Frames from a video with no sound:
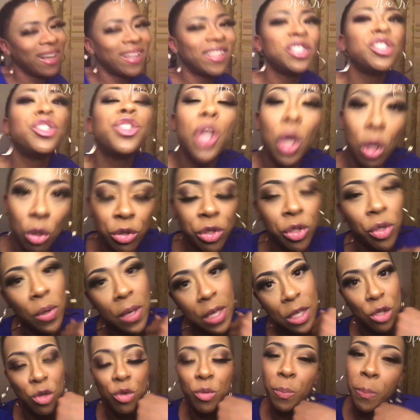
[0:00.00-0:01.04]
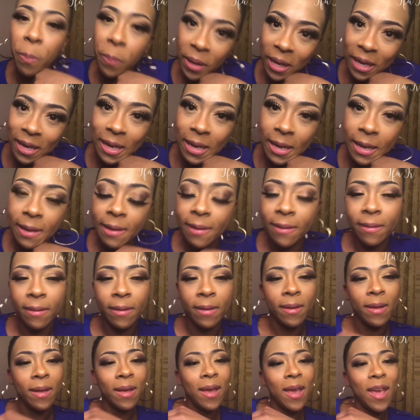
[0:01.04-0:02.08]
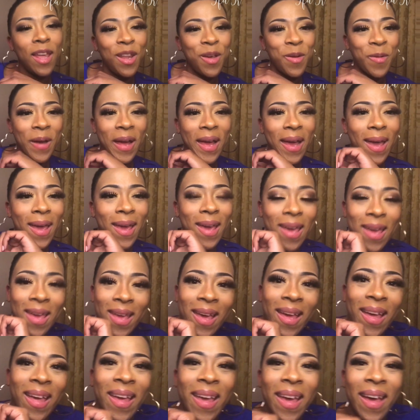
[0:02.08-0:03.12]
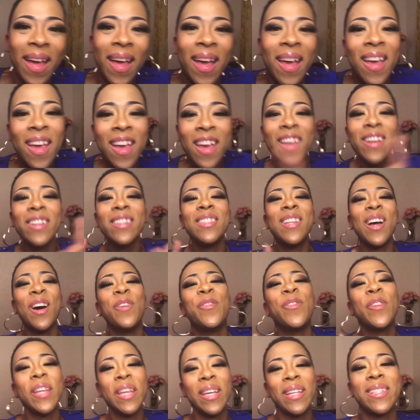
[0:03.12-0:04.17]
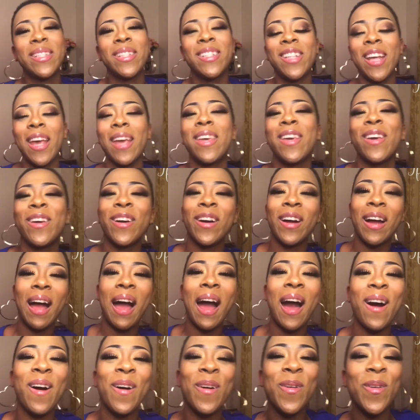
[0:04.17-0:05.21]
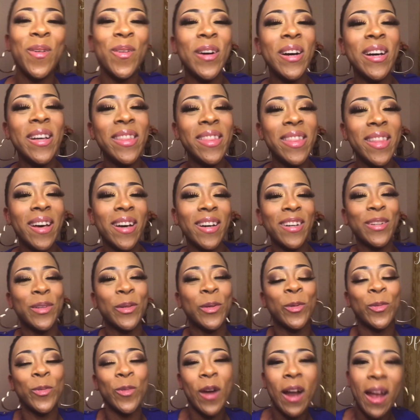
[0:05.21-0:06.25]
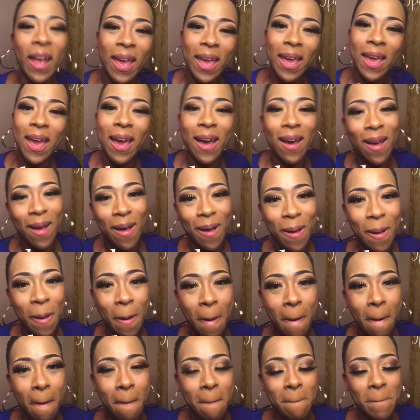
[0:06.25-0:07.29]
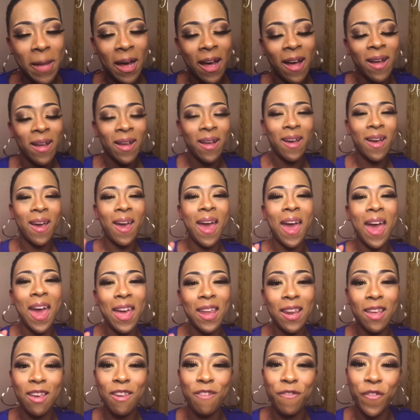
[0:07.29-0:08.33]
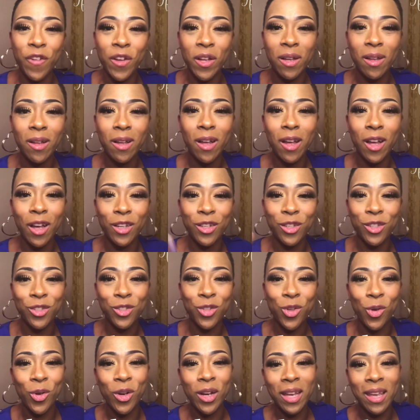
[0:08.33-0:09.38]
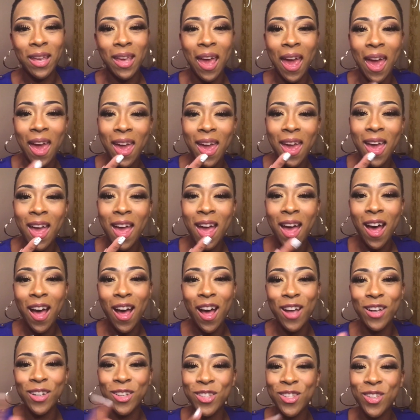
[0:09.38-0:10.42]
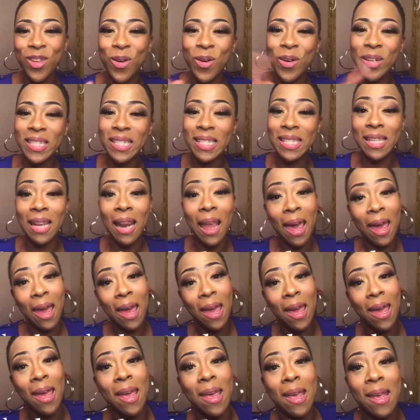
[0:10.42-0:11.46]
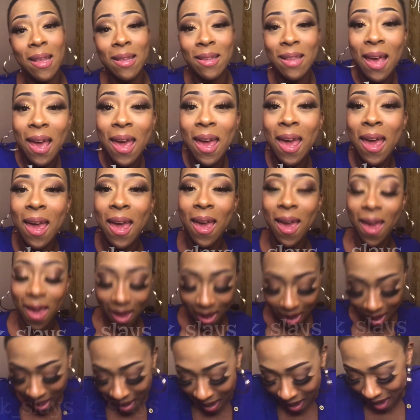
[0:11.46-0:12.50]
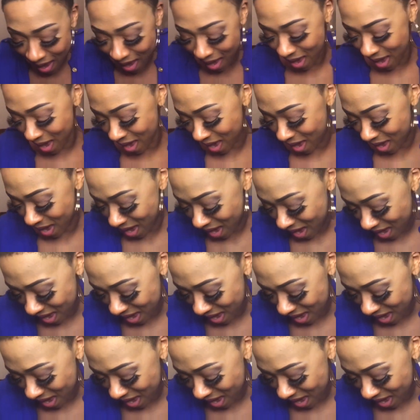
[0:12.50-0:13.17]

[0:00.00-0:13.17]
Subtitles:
Joke's on you, buddy. Anyway, don't forget to check your girl out on the gram at Ifa_K_slays. Hey.